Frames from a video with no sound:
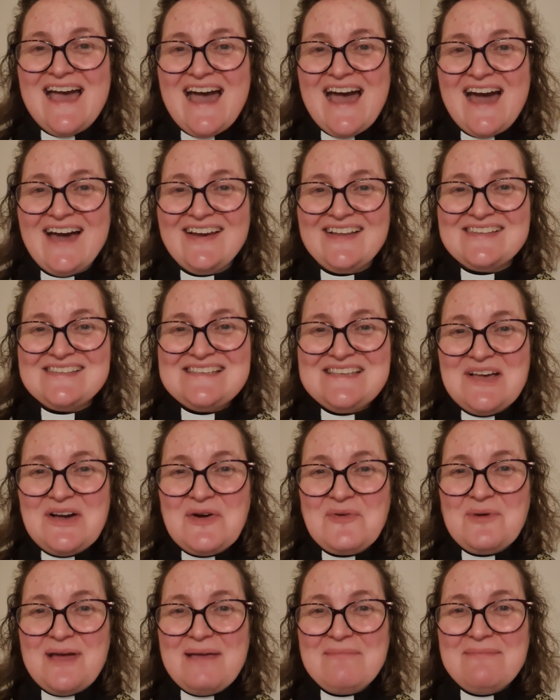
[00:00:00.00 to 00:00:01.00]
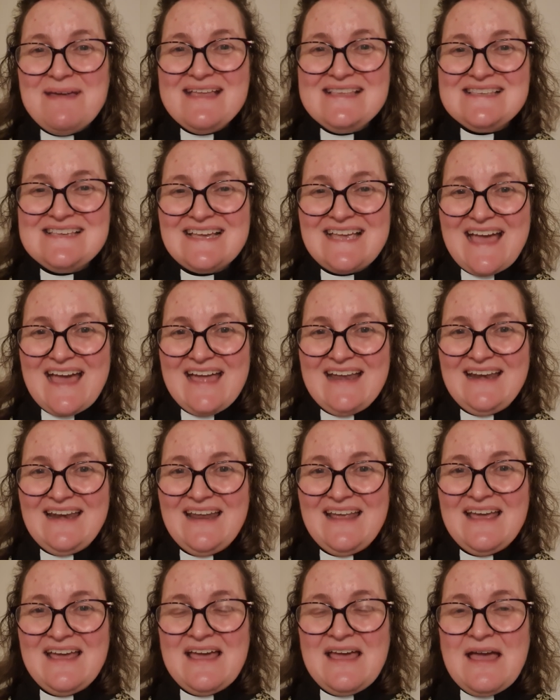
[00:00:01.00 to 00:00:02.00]
And until we meet again,
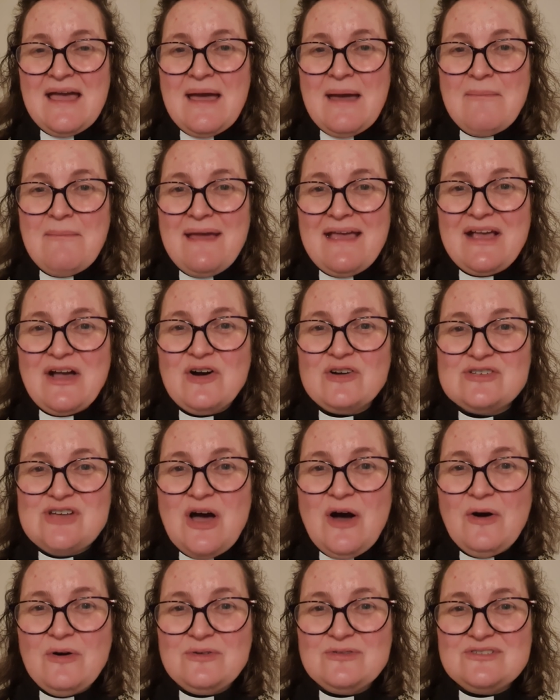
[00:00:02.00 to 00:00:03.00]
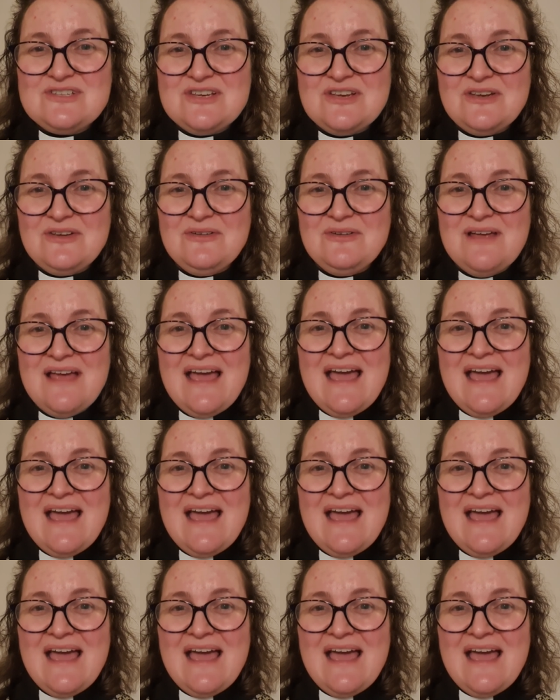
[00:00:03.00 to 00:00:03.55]
may God hold you